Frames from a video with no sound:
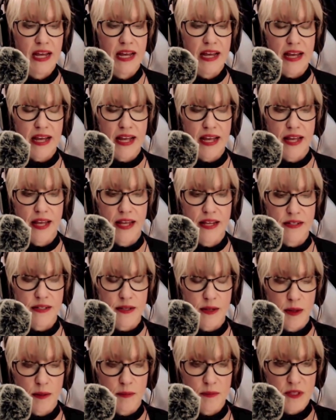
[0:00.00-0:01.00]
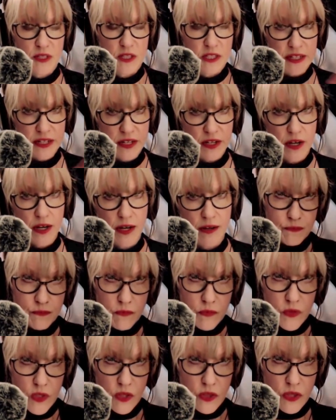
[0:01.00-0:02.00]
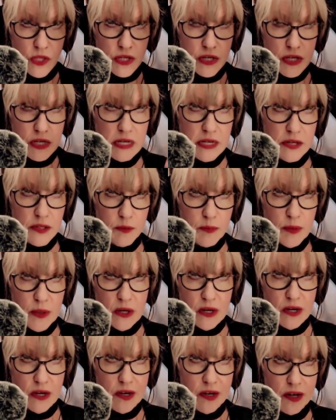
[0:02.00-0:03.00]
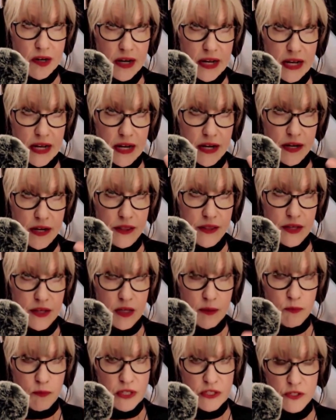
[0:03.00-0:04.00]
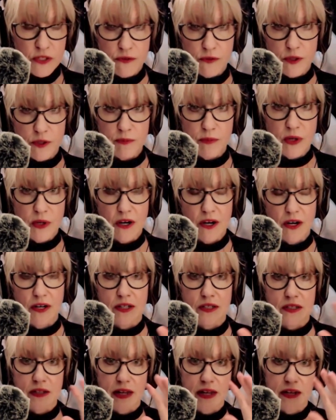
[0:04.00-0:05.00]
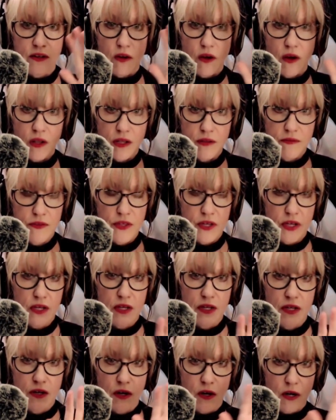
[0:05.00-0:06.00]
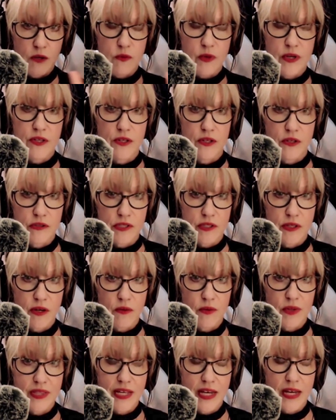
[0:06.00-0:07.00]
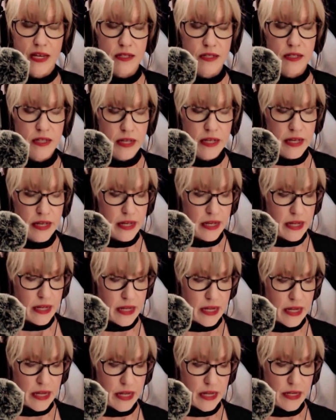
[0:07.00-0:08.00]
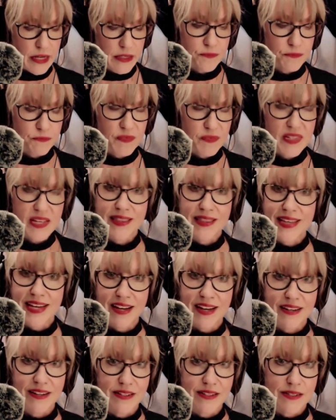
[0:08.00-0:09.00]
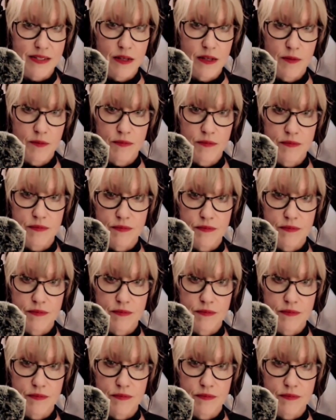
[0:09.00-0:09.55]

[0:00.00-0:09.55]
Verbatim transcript: And I'm cleaning off the needle bar and the presser foot bar and all of the hardware that goes along with that. And that and some